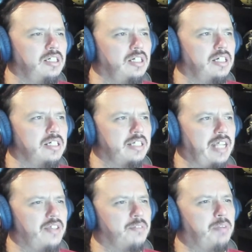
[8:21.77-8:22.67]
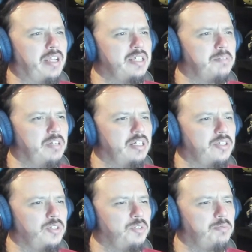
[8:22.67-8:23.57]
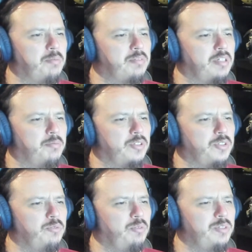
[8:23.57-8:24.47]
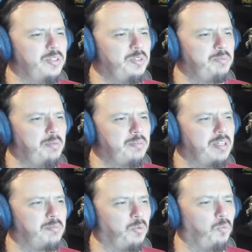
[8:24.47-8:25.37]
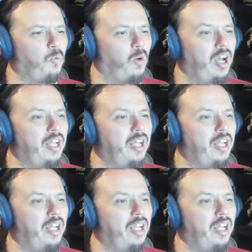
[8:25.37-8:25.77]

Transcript: Stay Out of the Basement is Goosebumps number 2. What was Goosebumps number 1?